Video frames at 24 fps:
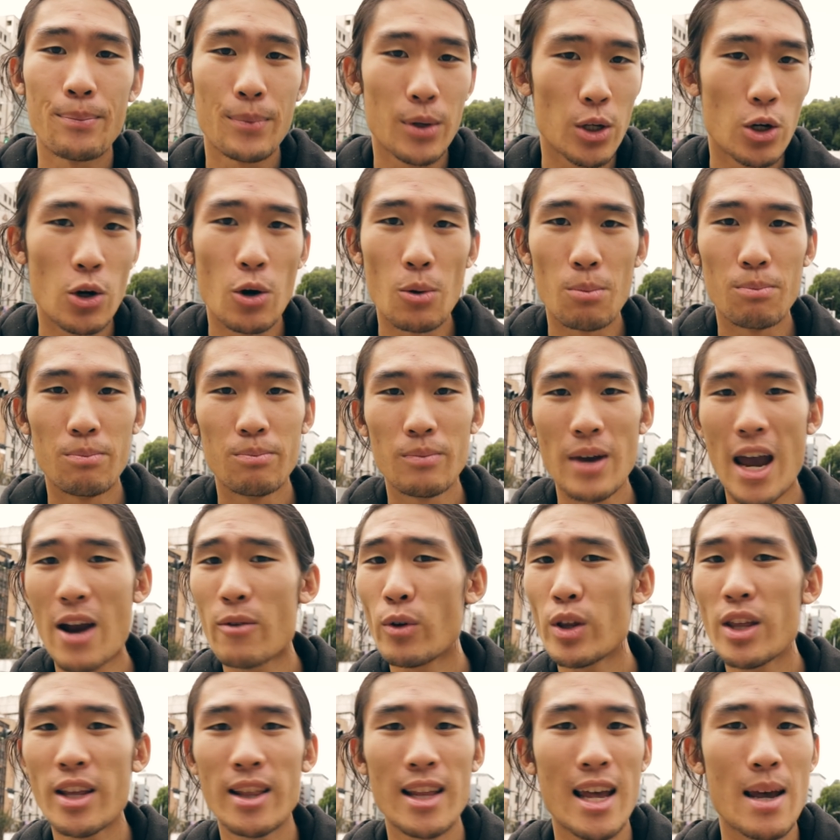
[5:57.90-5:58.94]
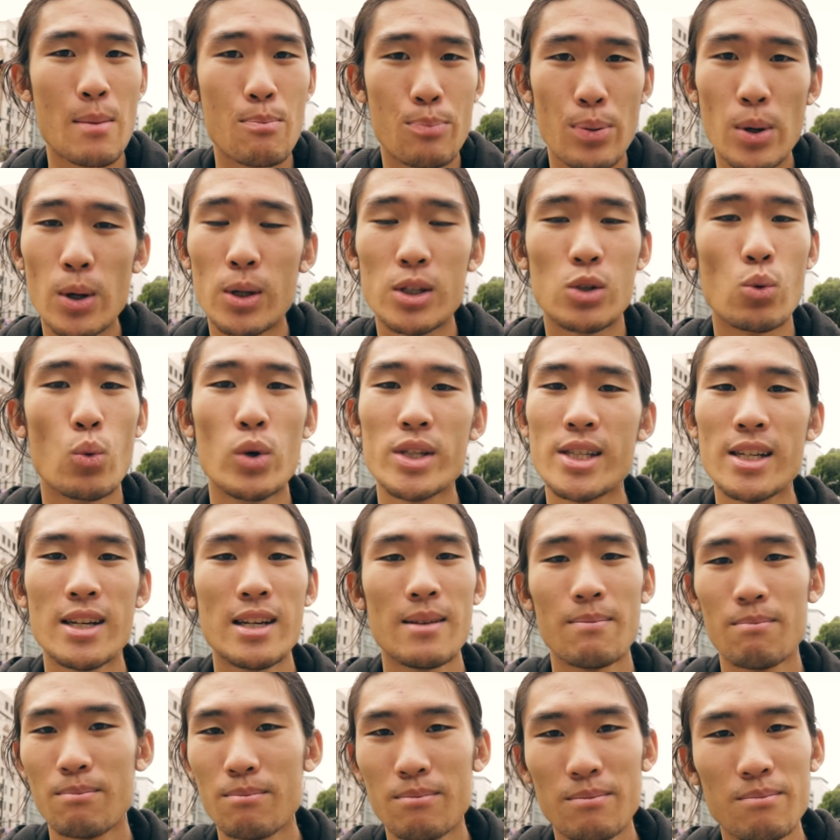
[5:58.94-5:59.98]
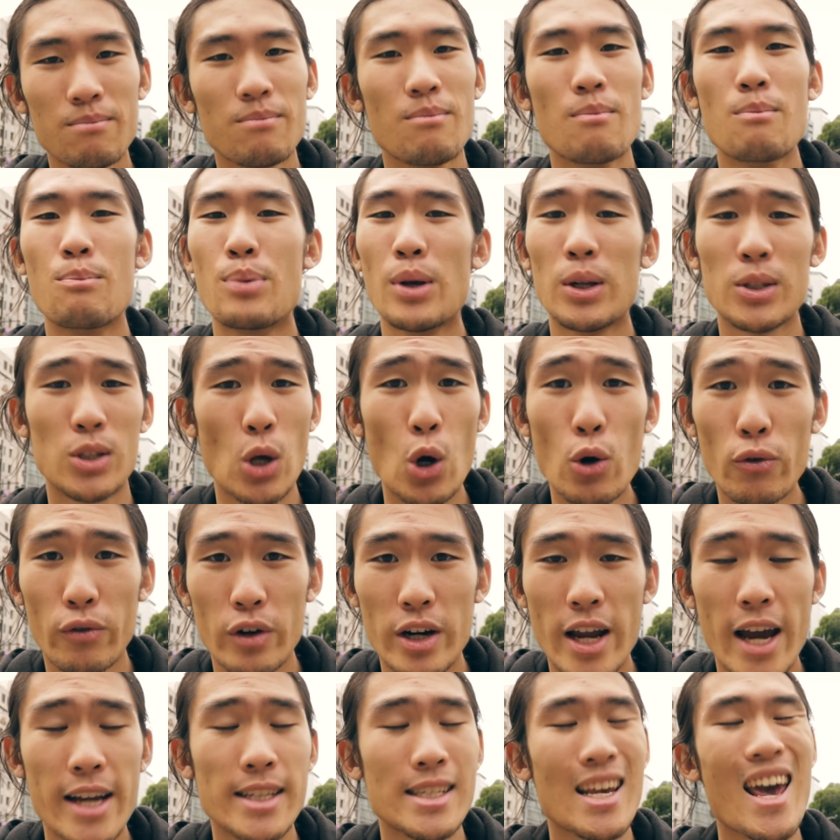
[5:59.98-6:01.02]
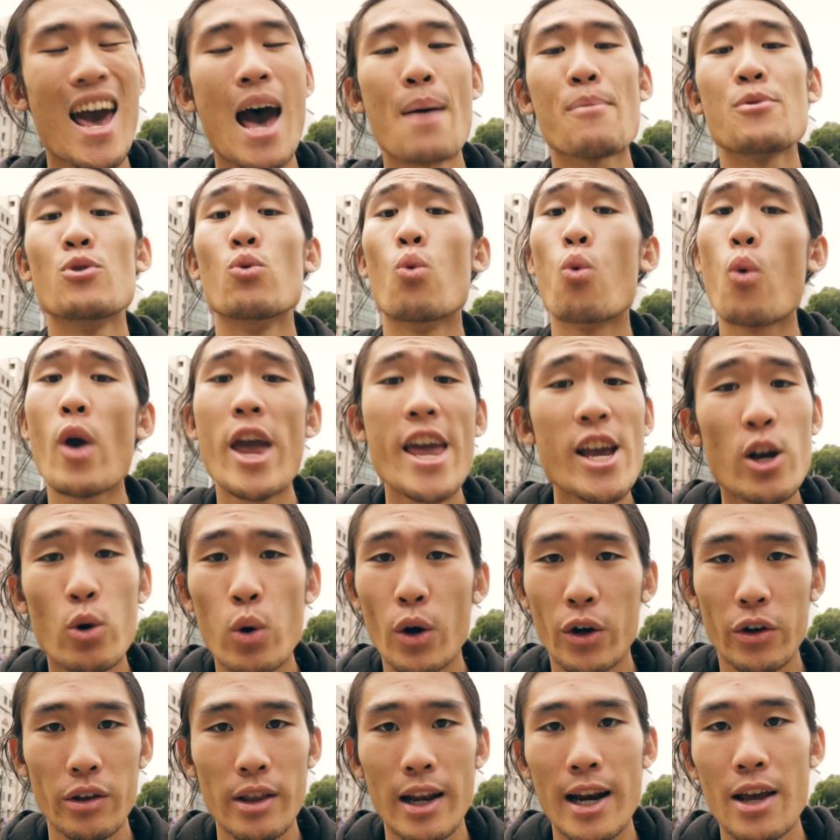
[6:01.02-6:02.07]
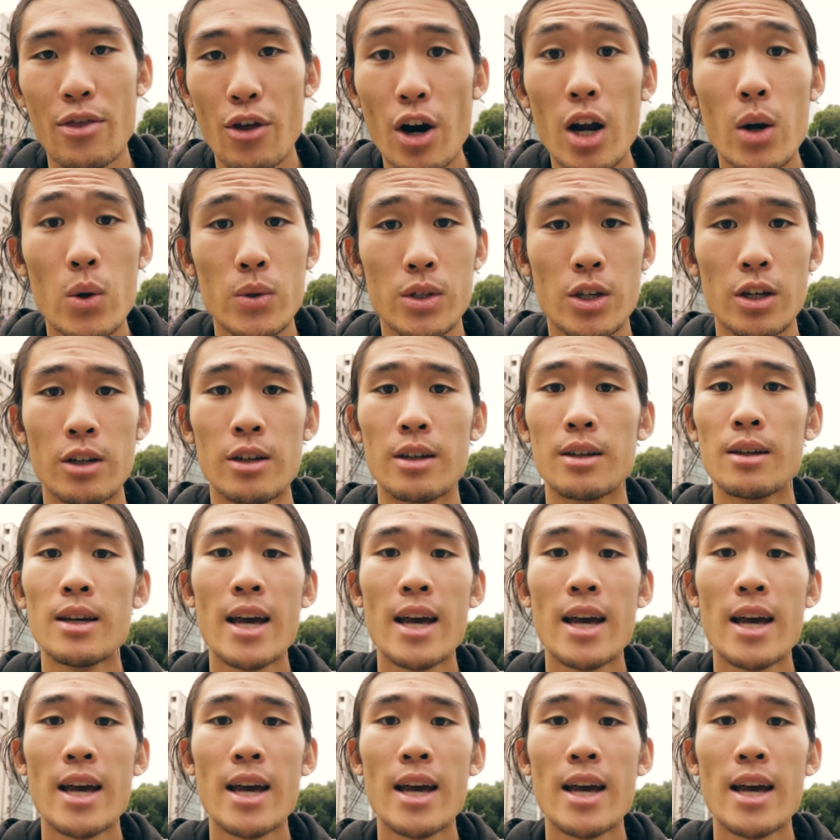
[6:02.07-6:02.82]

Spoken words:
You know, everything that I built wasn't built overnight. It happened way quicker than I thought it was gonna